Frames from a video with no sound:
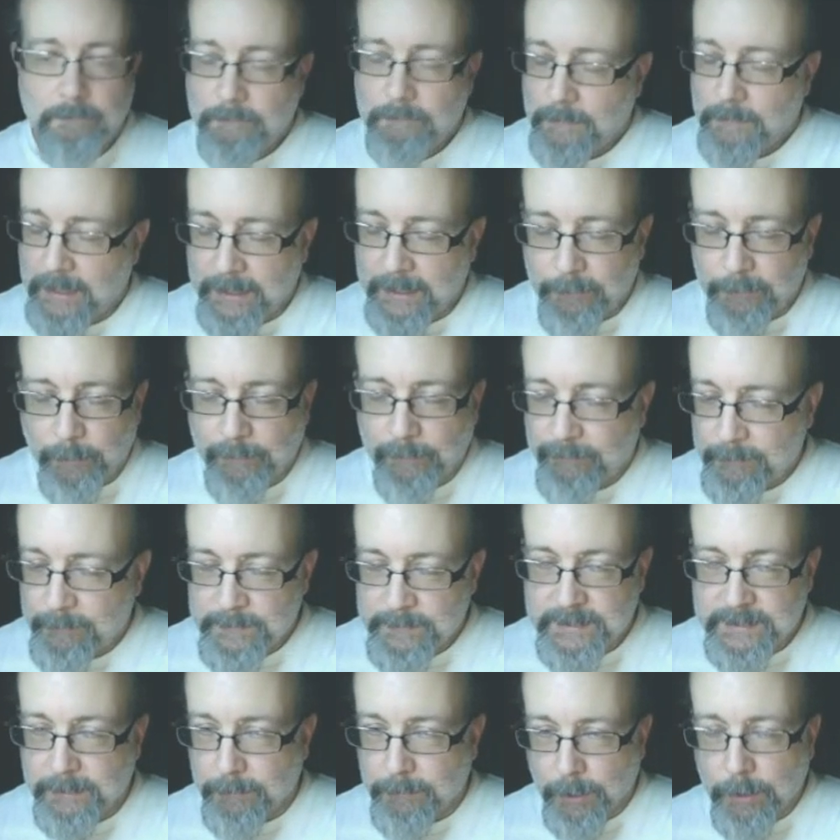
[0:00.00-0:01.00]
anywhere from
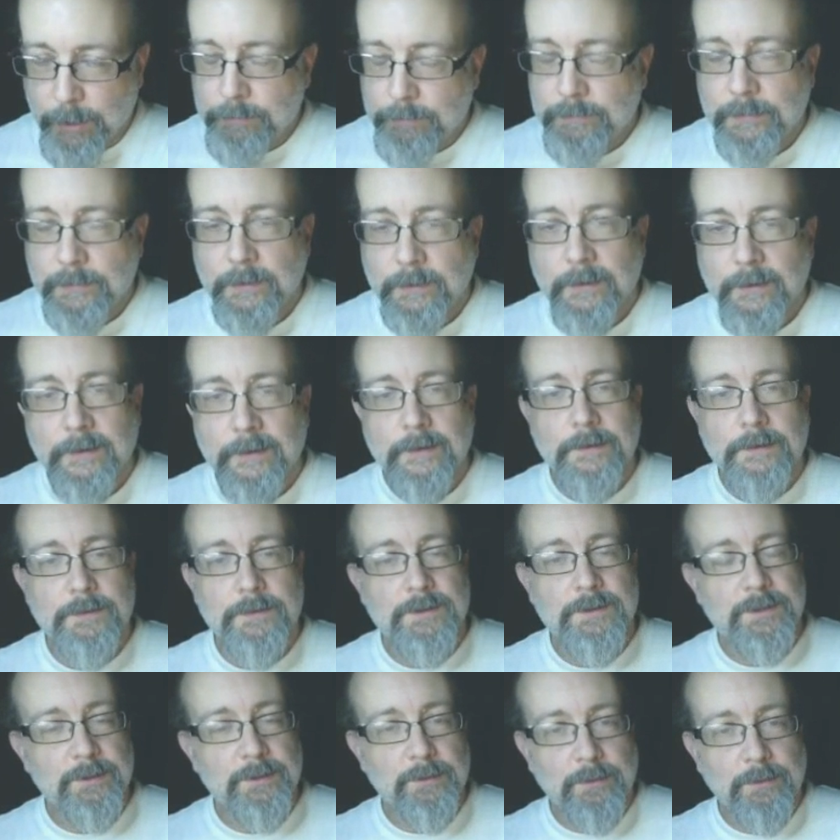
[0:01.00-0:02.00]
0
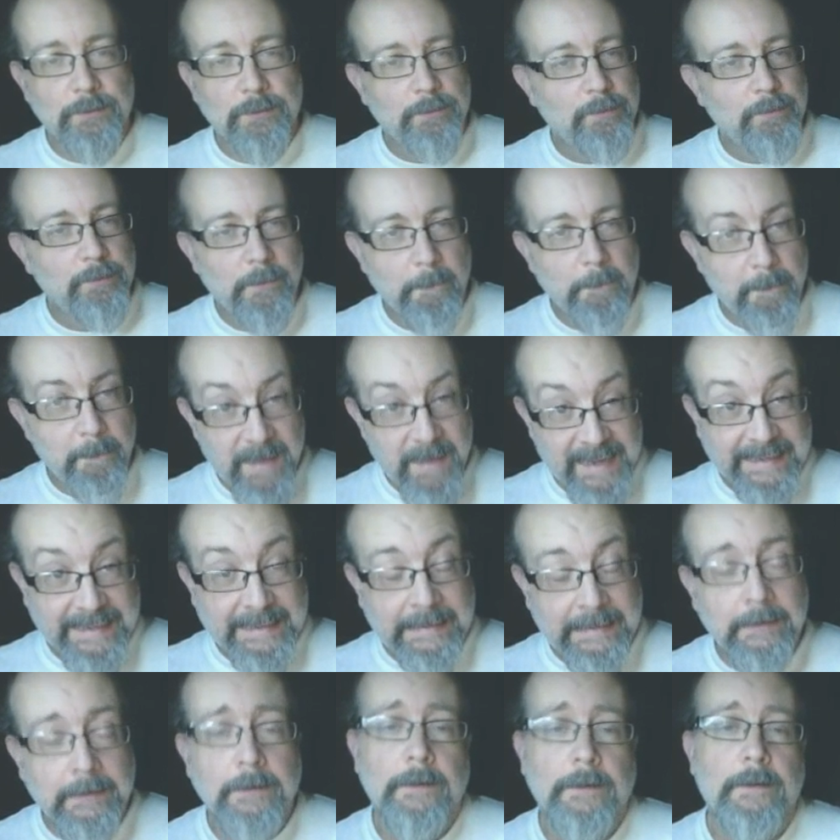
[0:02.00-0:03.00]
to
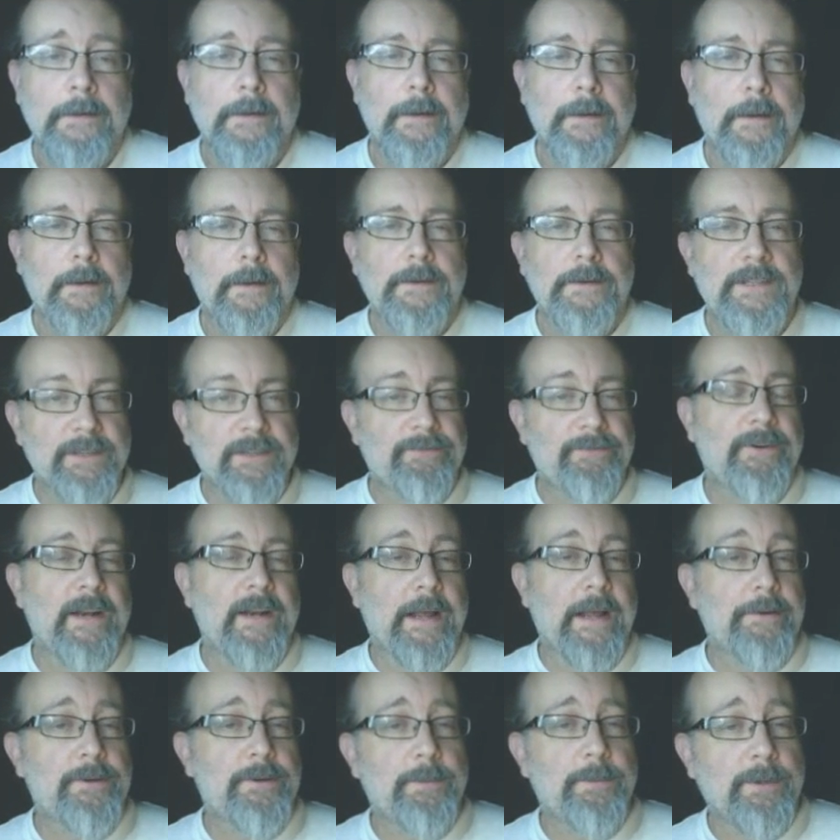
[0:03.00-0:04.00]
many different
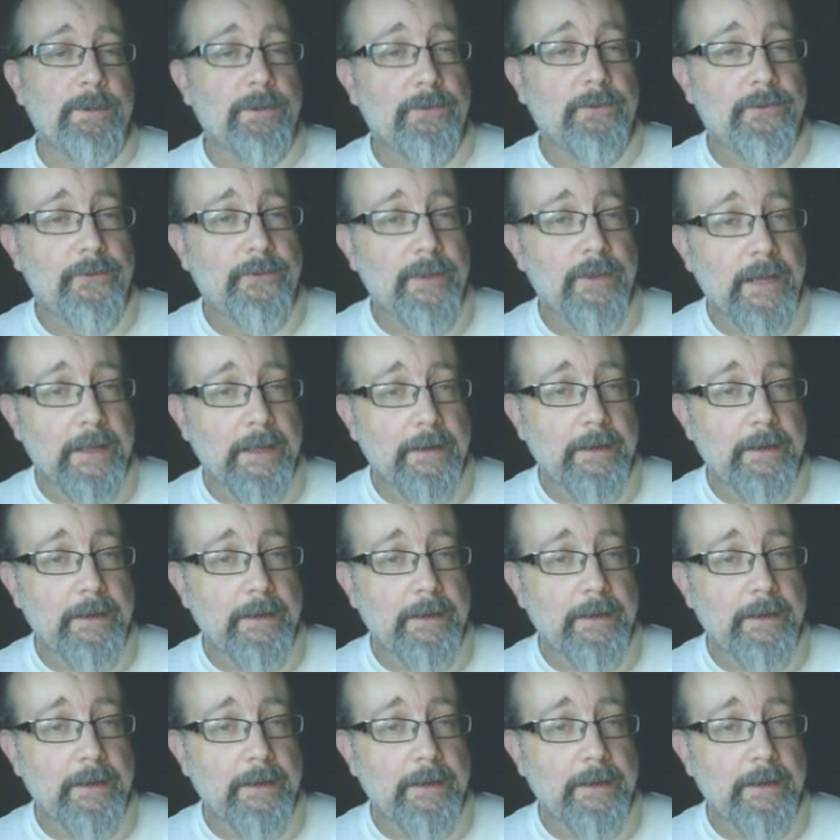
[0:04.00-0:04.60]
attributes that